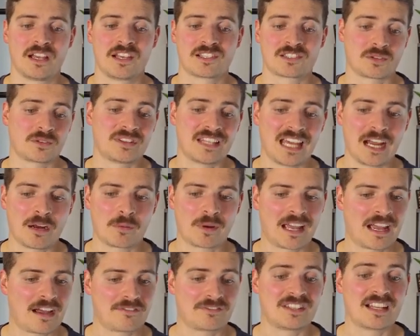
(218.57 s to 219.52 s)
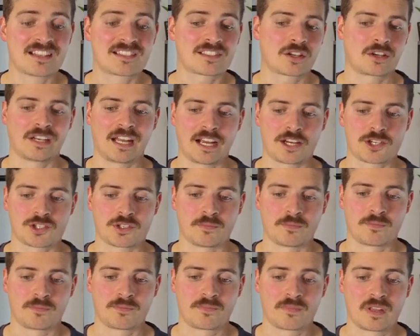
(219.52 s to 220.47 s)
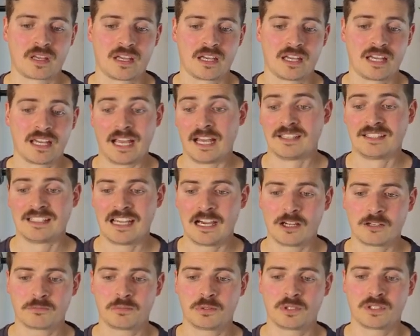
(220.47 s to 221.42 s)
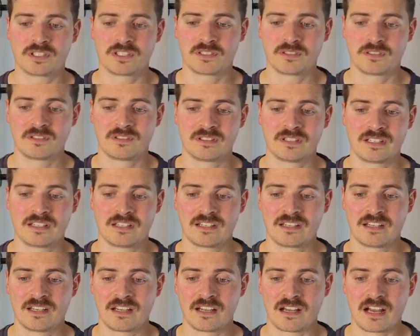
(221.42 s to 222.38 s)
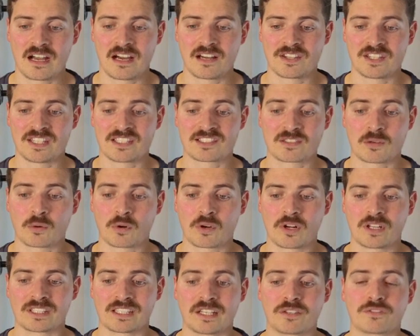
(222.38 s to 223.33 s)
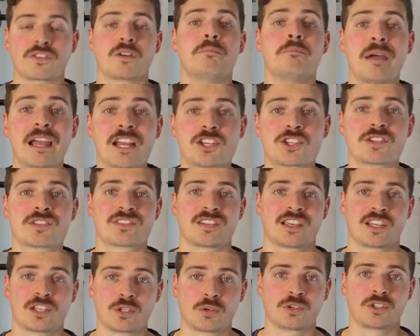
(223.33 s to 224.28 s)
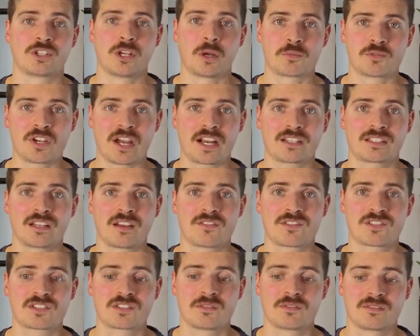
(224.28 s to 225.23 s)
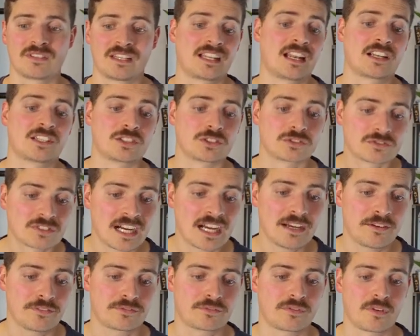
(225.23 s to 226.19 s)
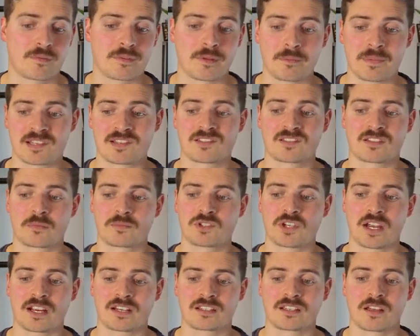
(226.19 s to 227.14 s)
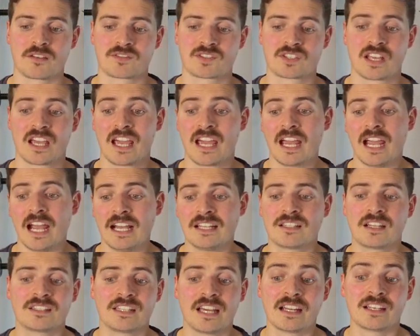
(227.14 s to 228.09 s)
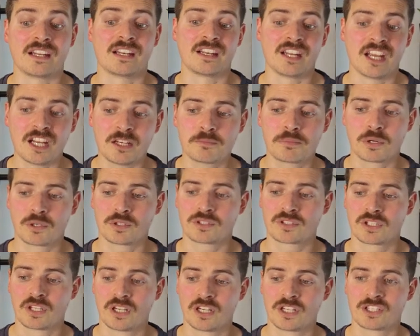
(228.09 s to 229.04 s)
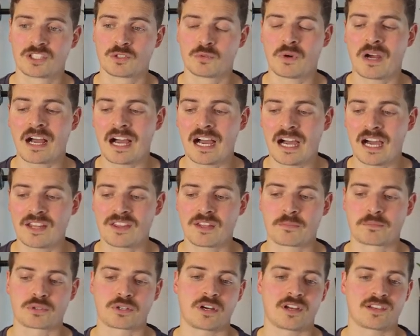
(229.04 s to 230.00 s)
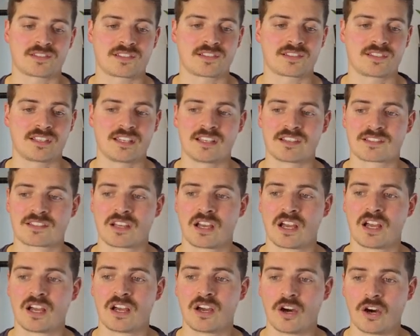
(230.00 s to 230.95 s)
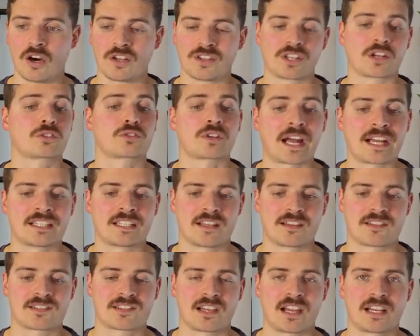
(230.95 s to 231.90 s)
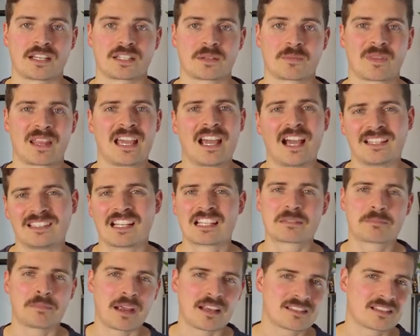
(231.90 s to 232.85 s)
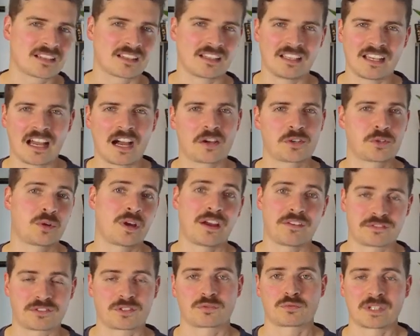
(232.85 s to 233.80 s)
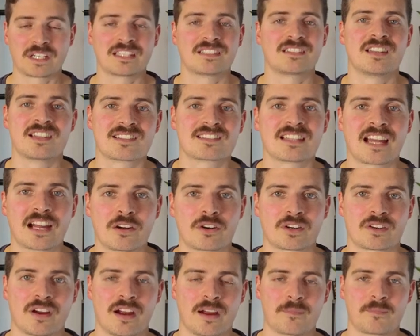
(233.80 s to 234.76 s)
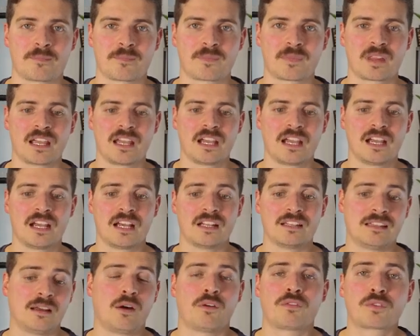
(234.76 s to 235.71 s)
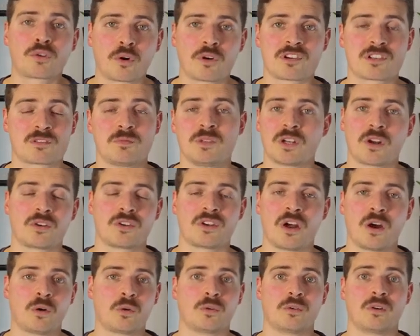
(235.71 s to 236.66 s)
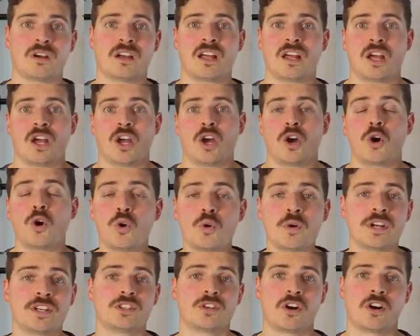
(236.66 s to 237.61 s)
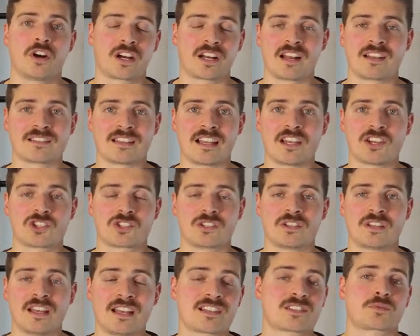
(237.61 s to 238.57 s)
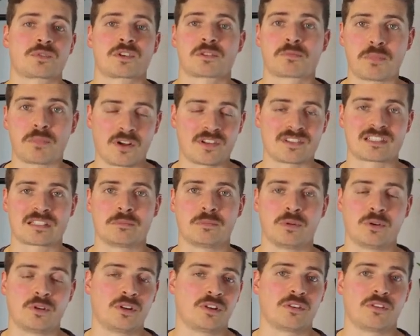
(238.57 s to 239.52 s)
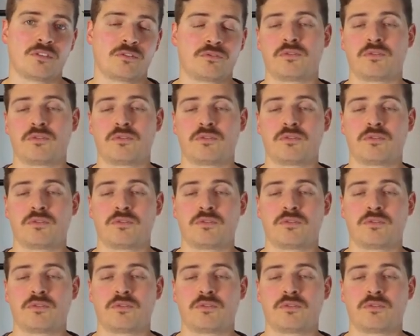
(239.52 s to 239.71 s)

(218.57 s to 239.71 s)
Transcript: So there we have this connection. And the output are the so-called information security objectives that are derived from the business objectives and are then an input to other processes on the right-hand side. And that's basically how you have to read this diagram. Now, of course, we don't know who in your organization is responsible